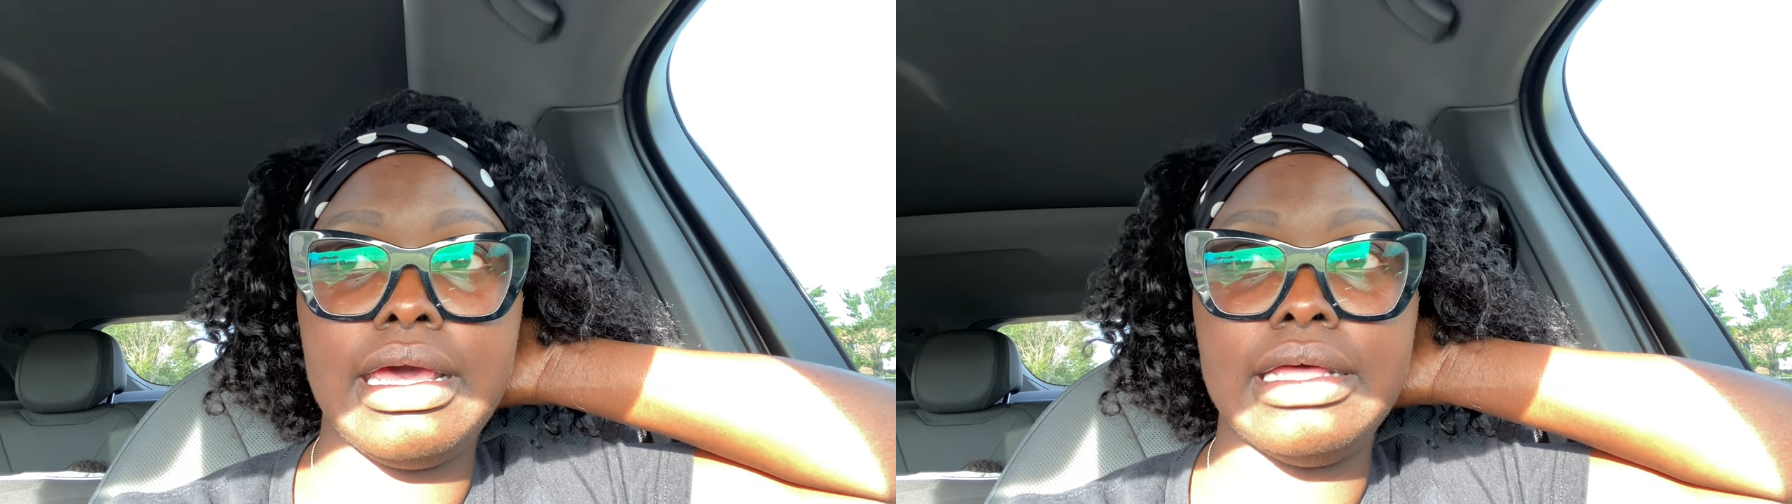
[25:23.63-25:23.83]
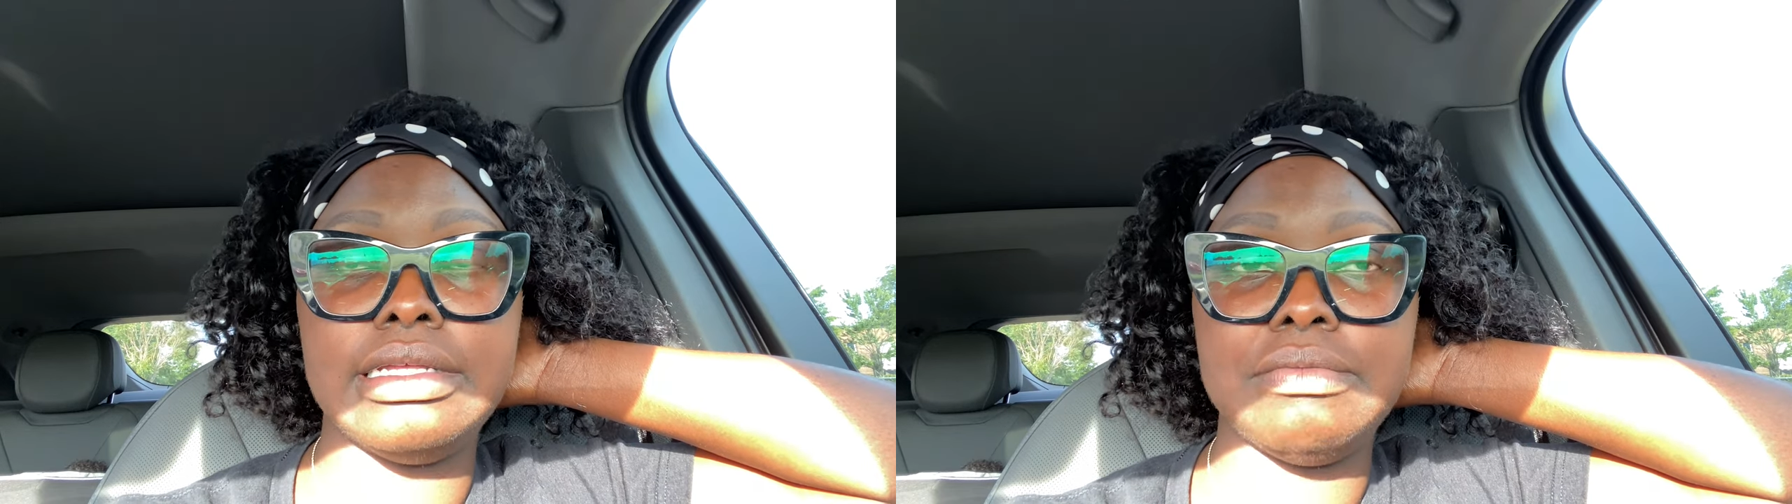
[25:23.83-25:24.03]

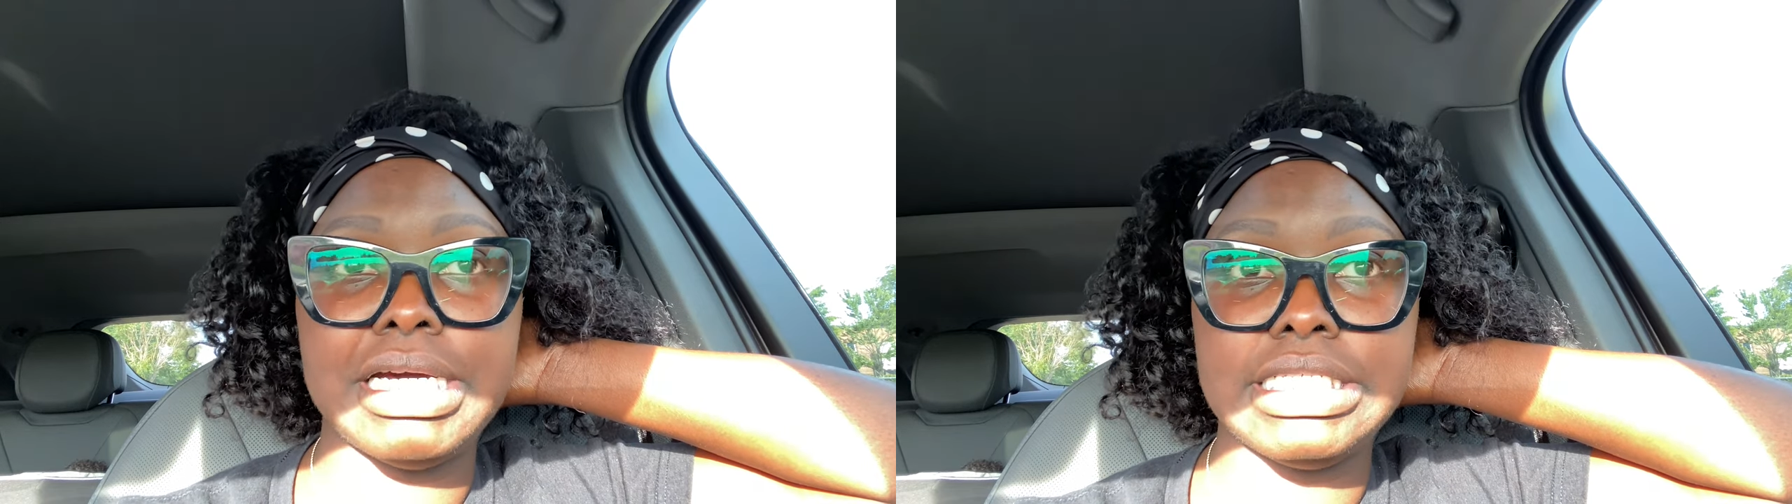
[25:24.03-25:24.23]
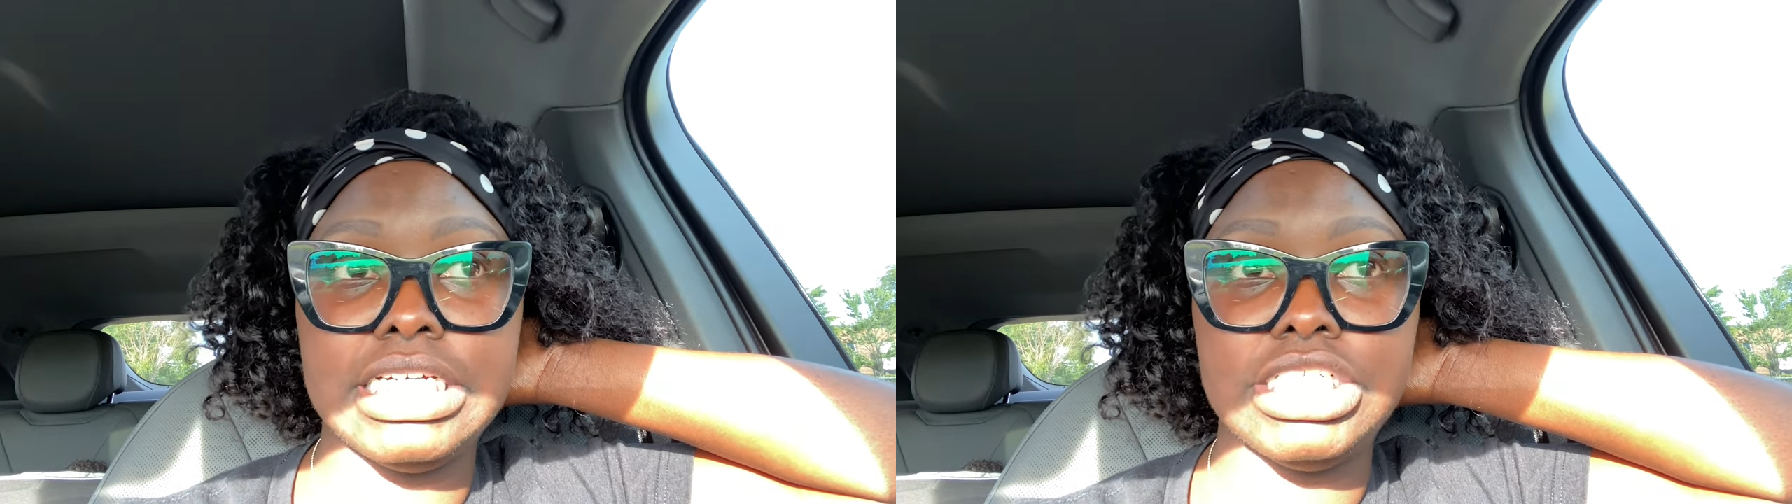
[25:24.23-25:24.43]
and did
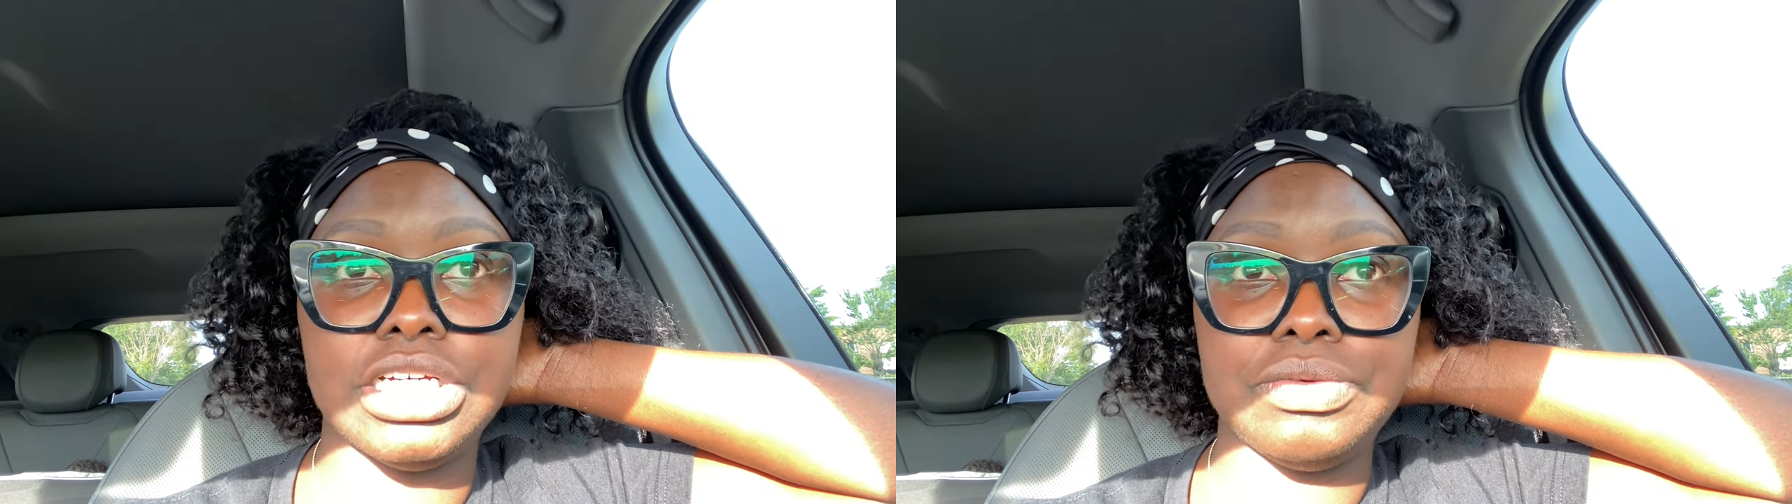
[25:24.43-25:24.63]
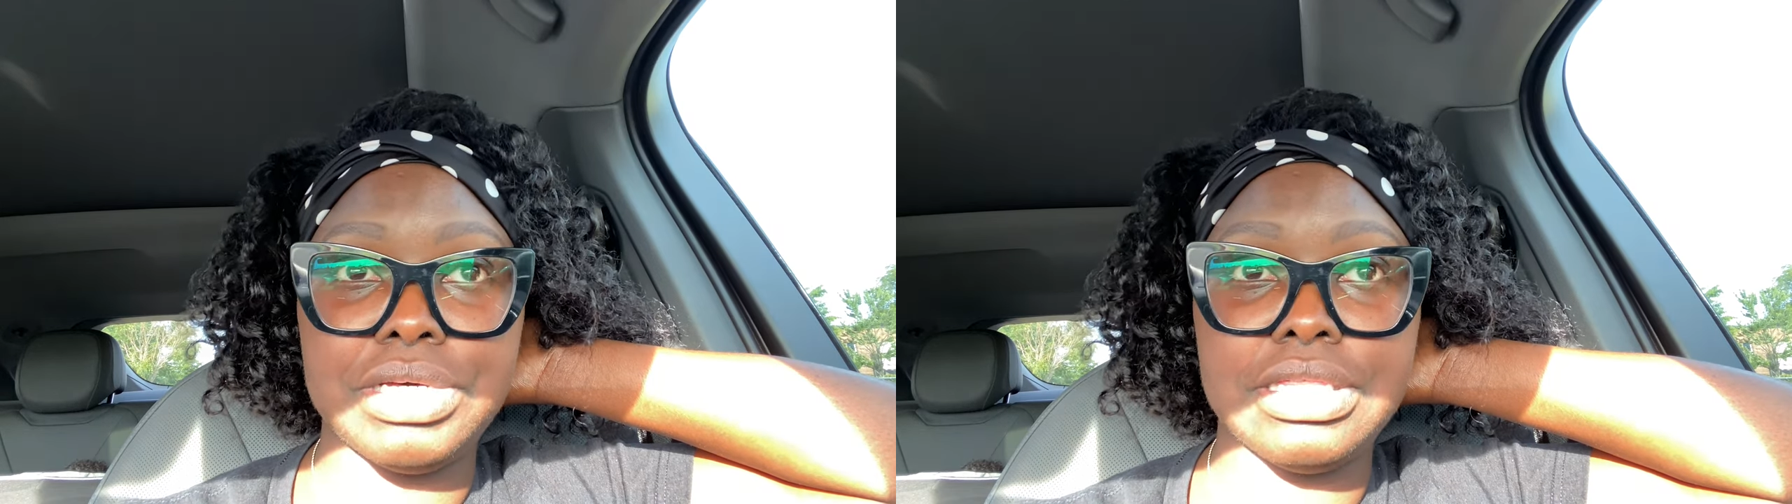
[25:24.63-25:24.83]
my
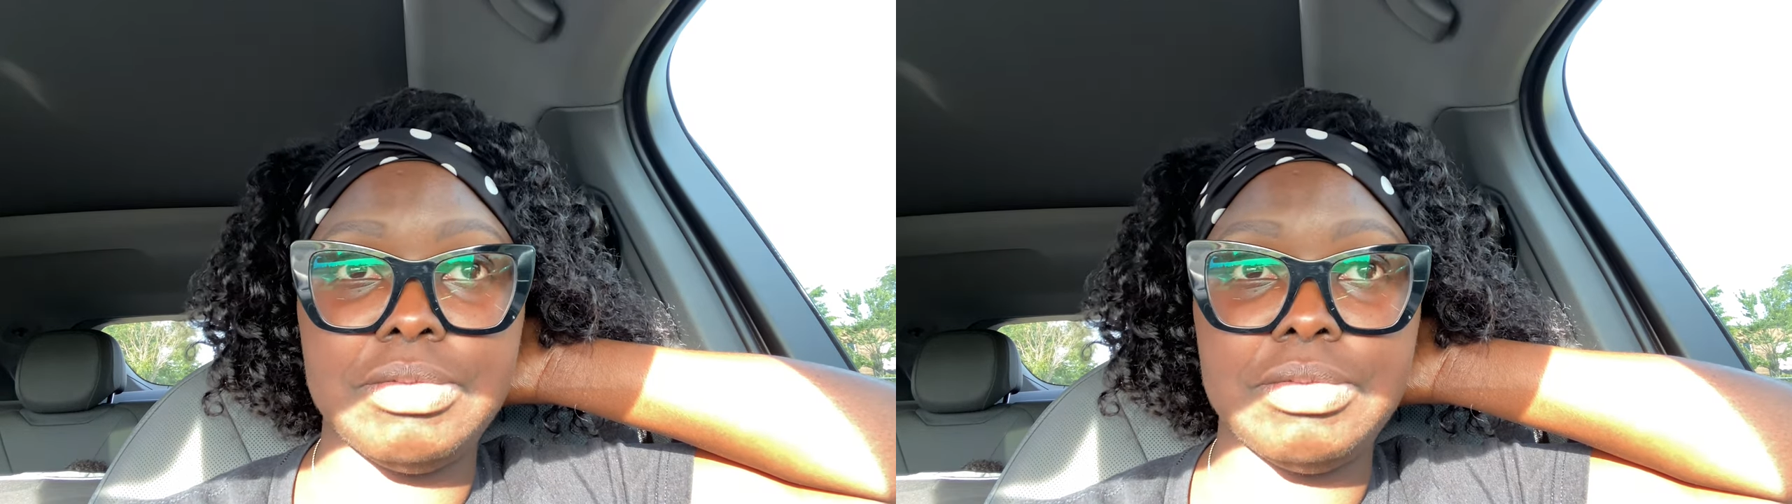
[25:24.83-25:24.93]
teaching with